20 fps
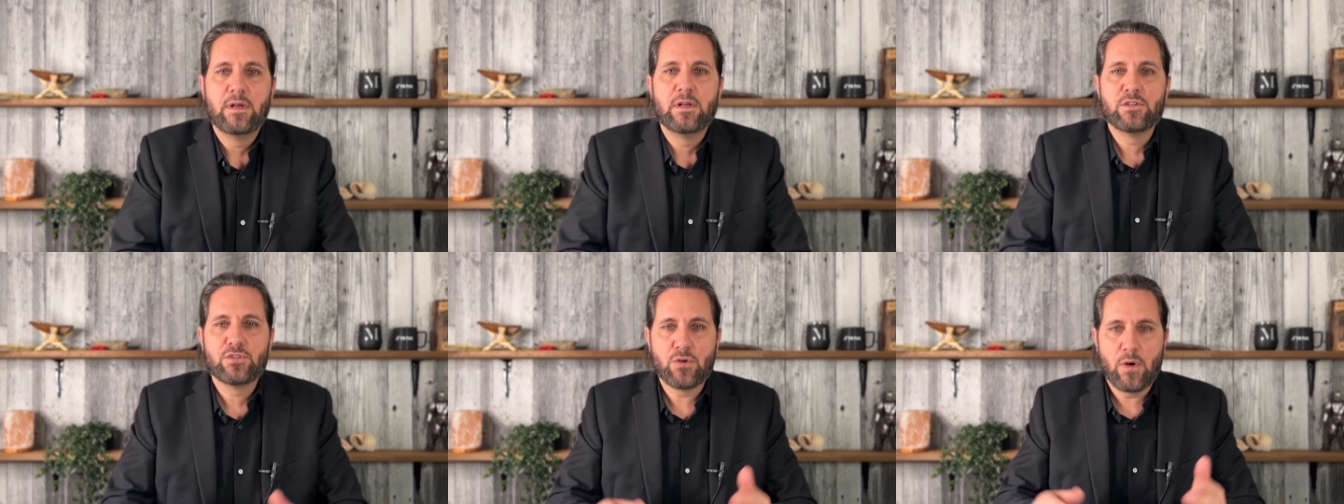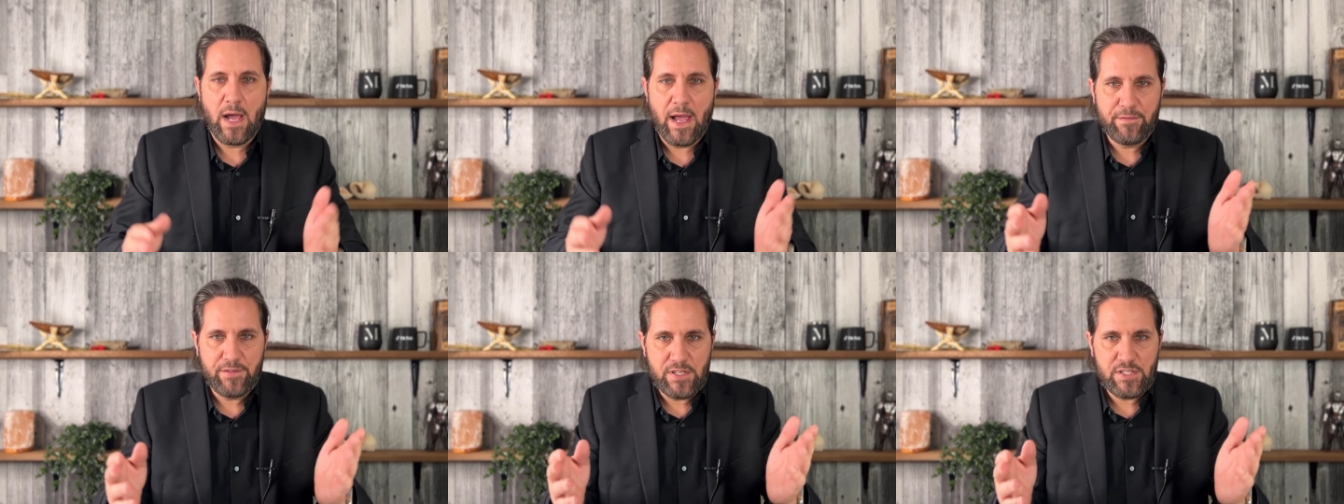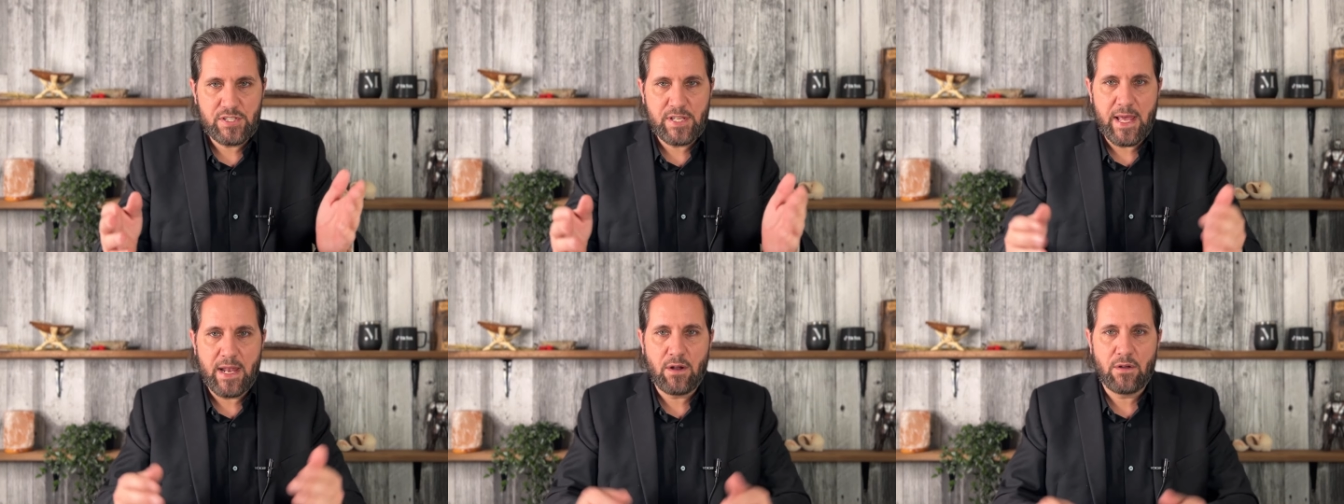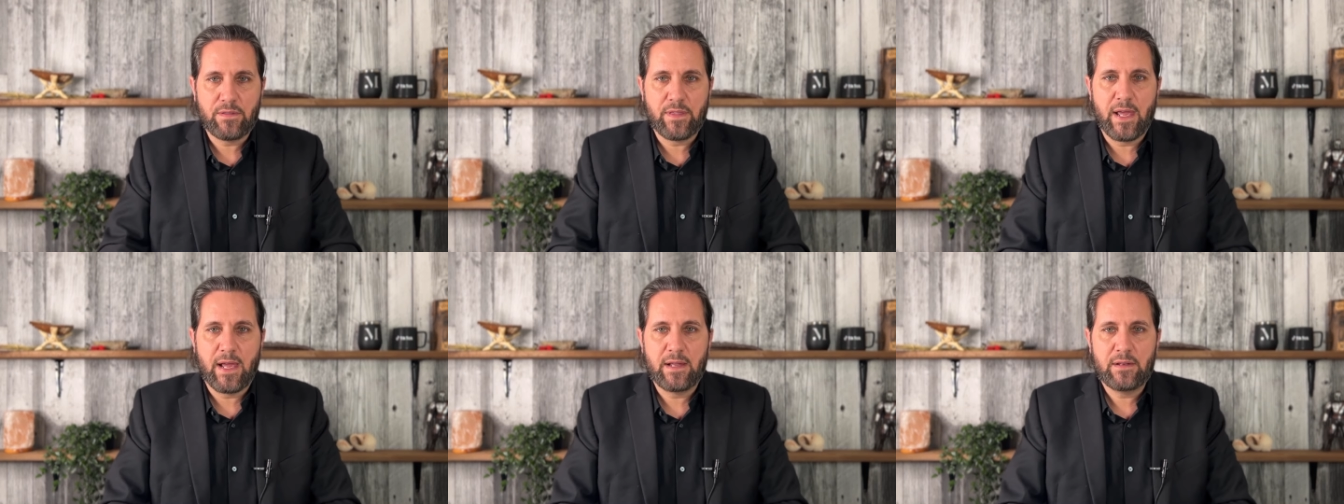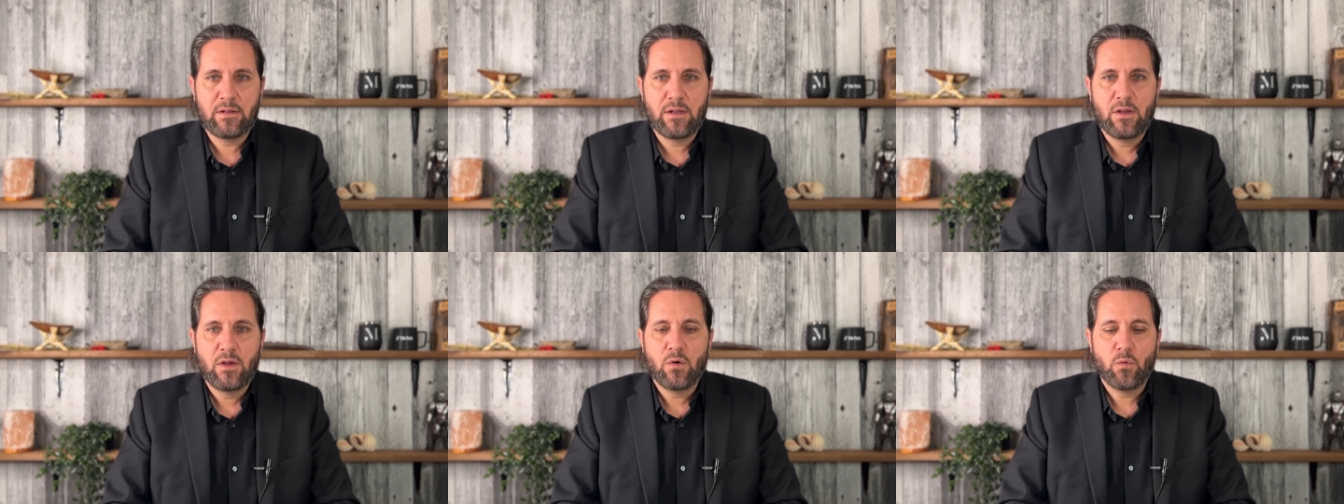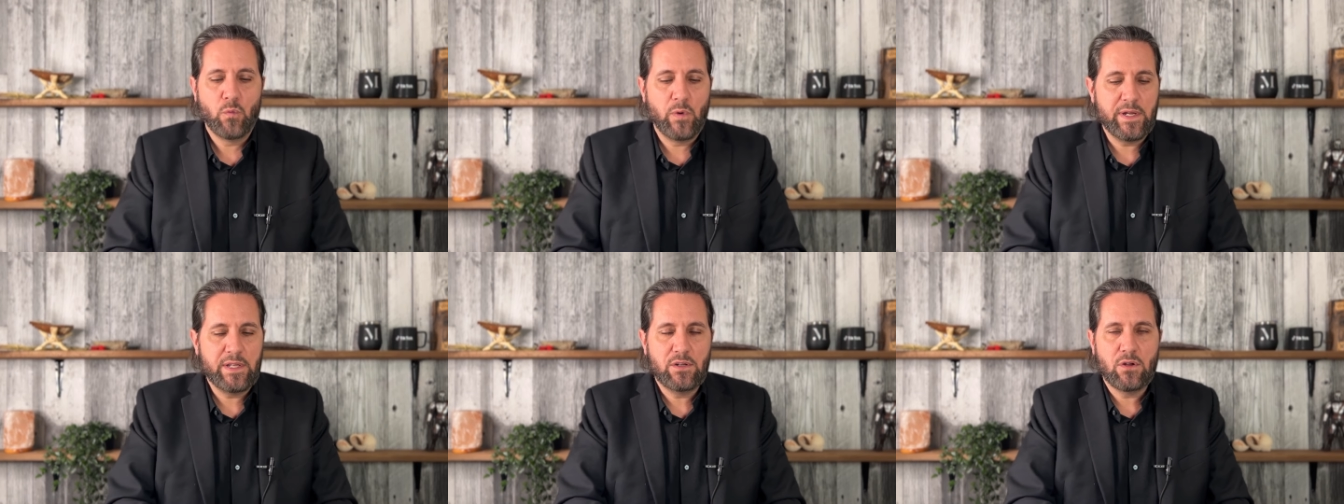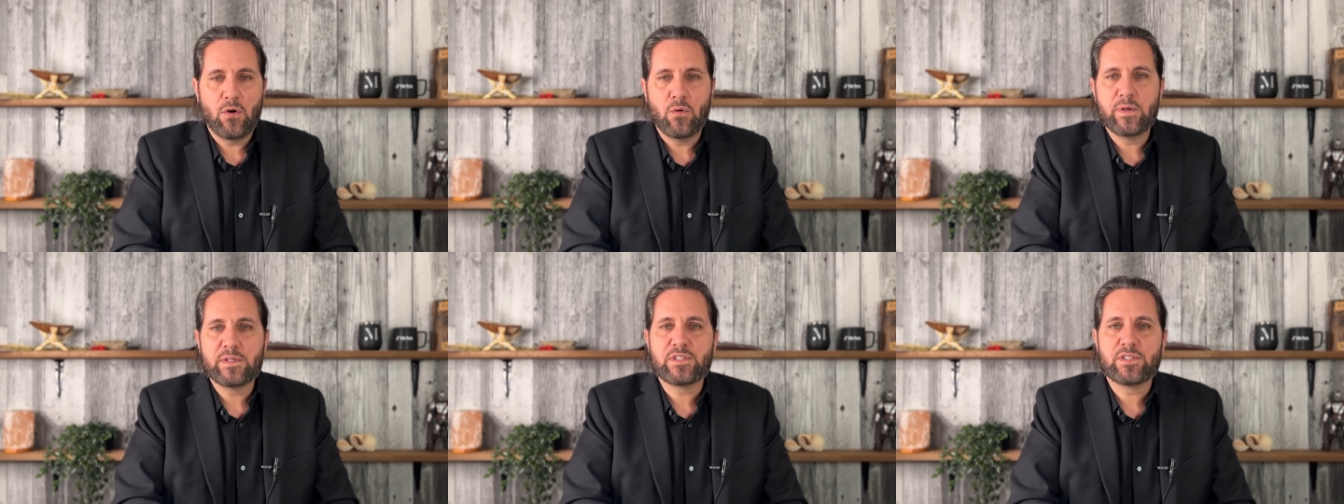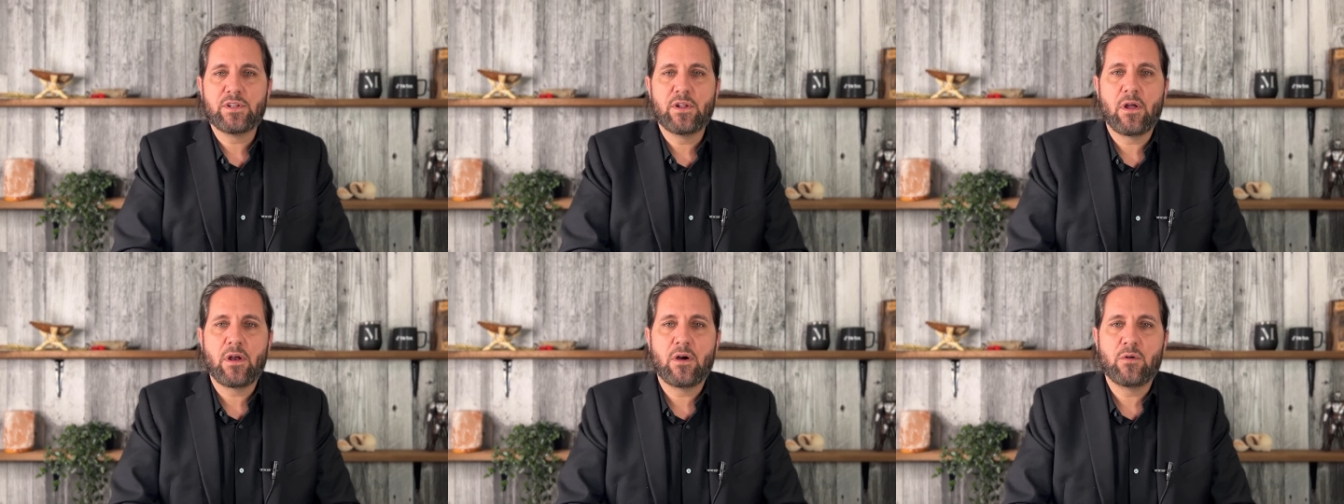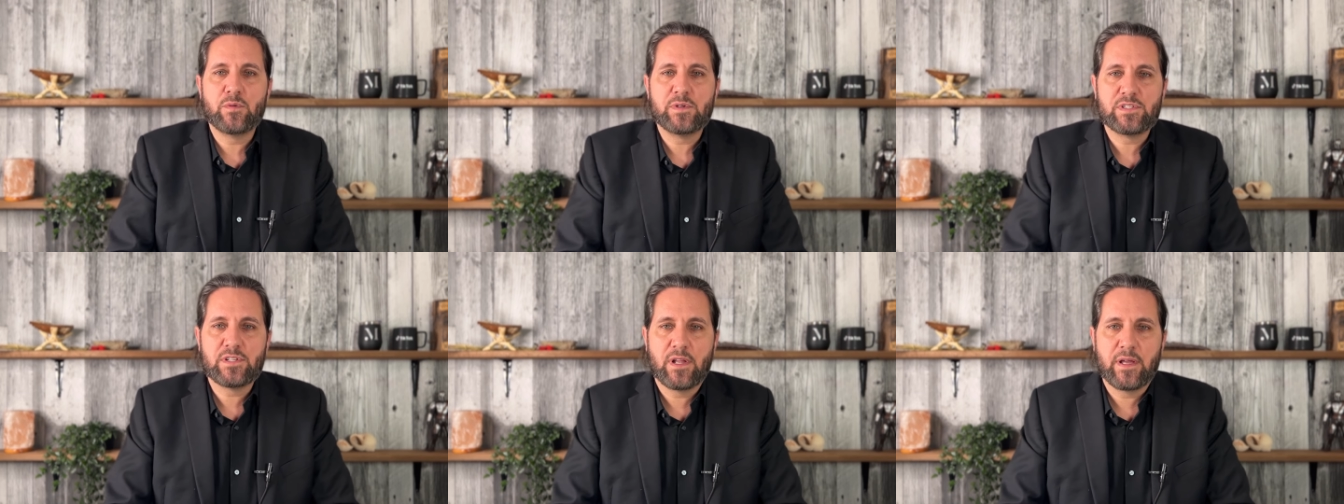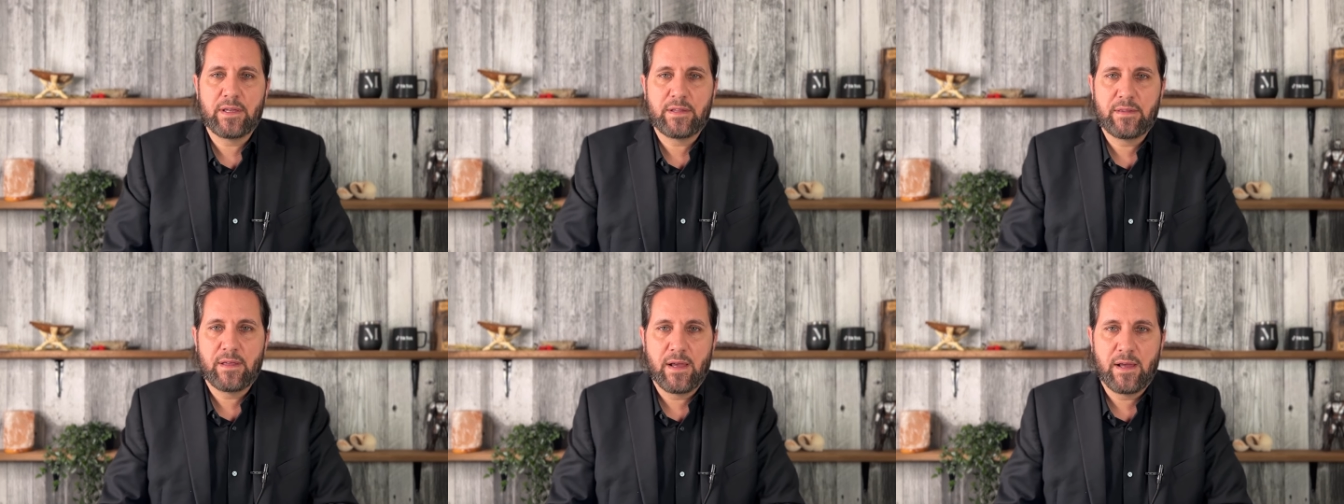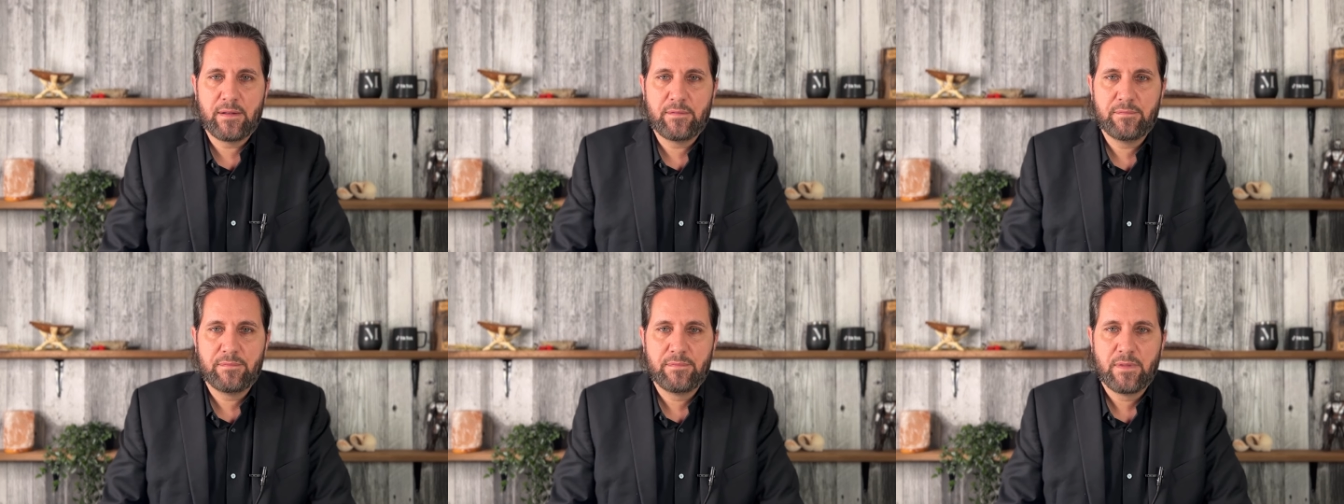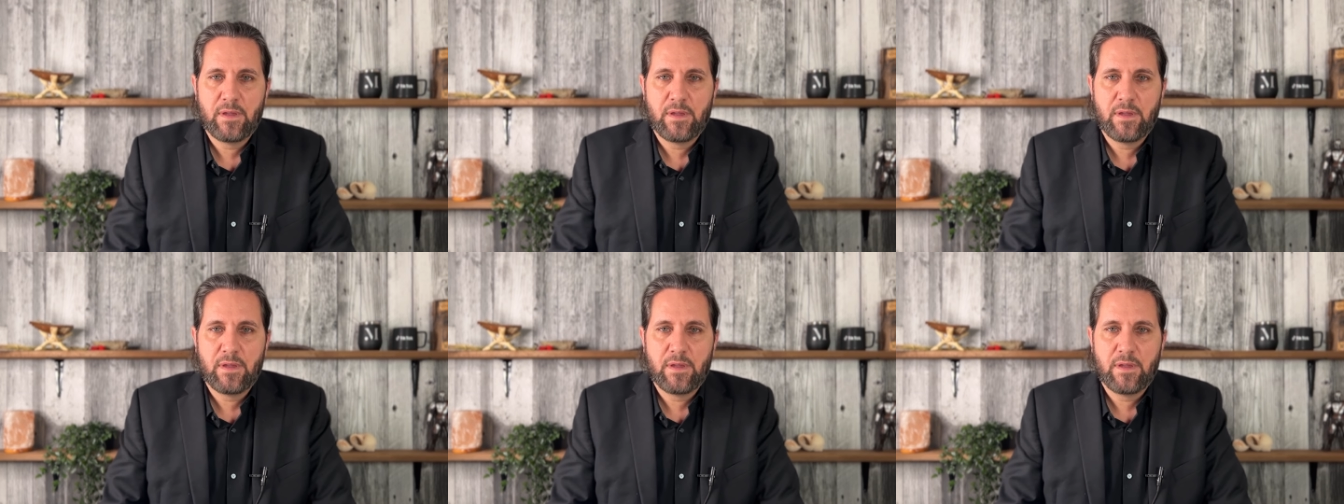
So having said all that, we know it's not always like that.